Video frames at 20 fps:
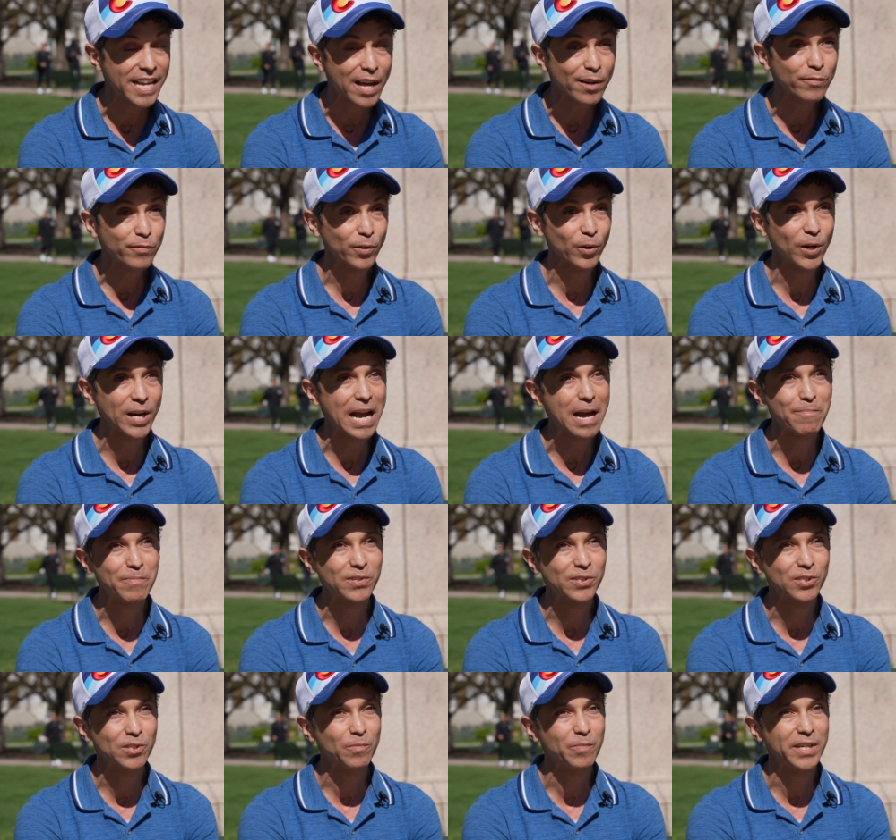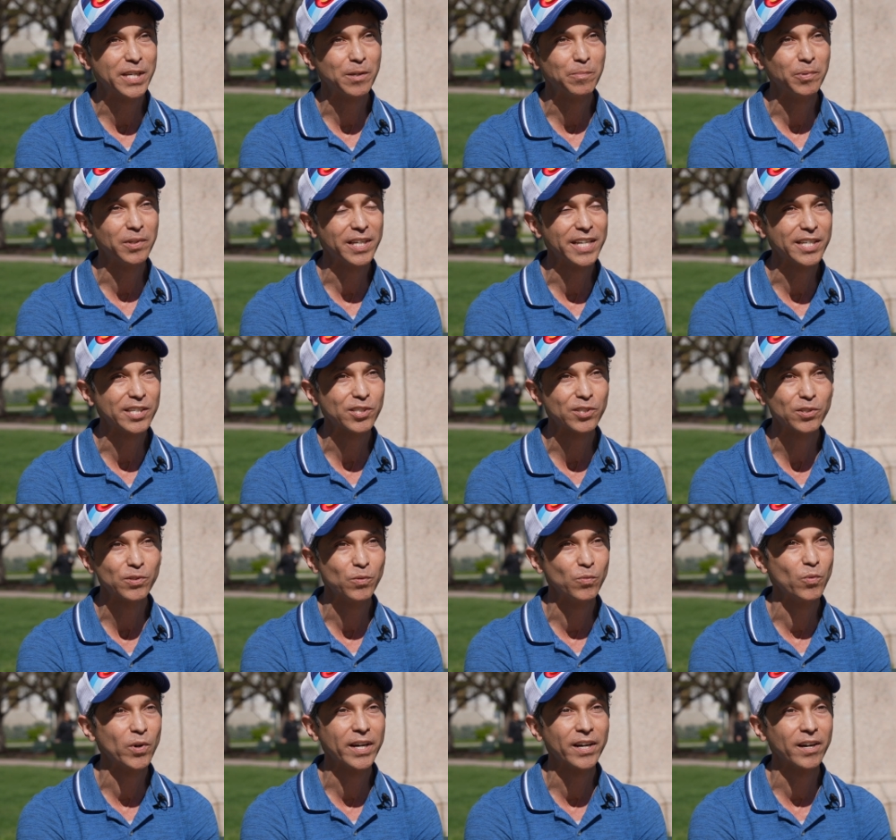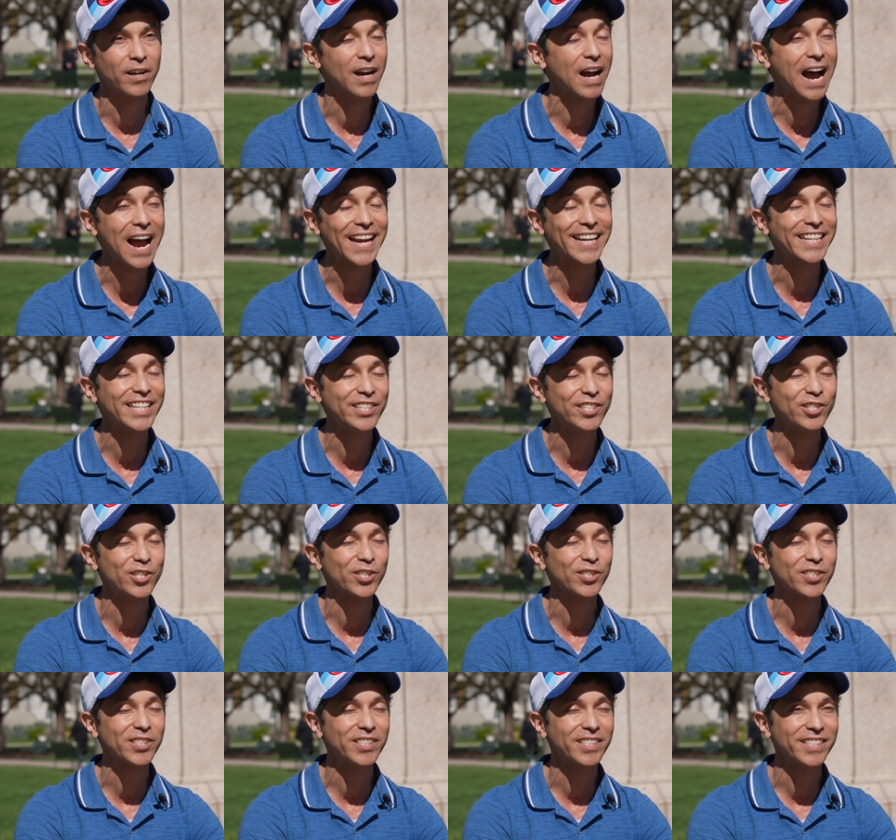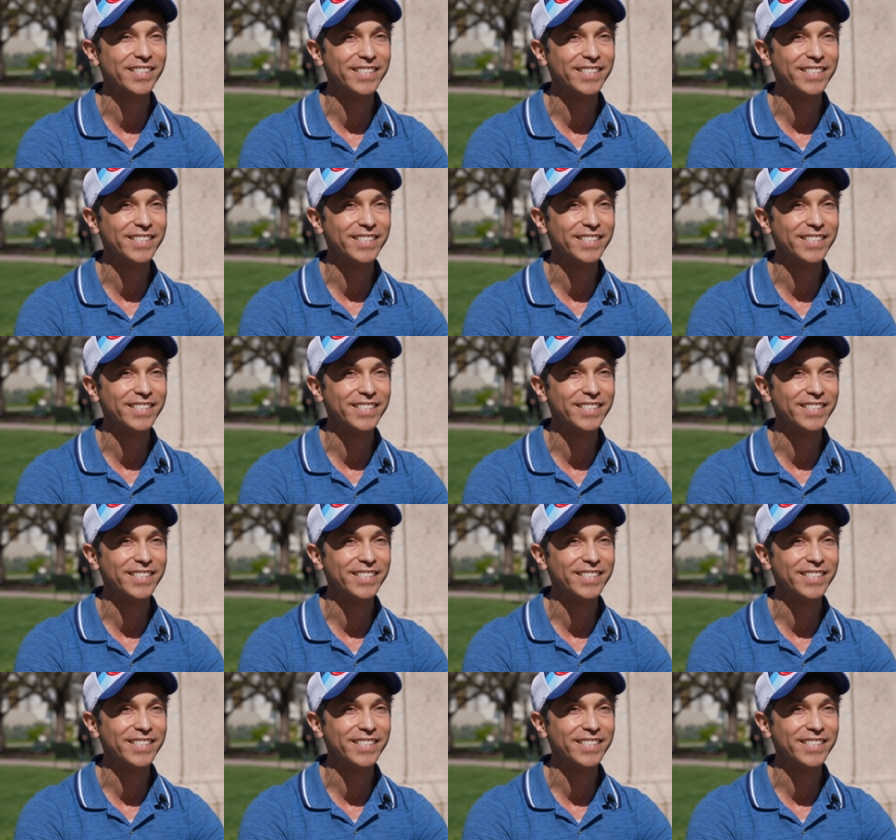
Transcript: Denver happens to be a place to where I can just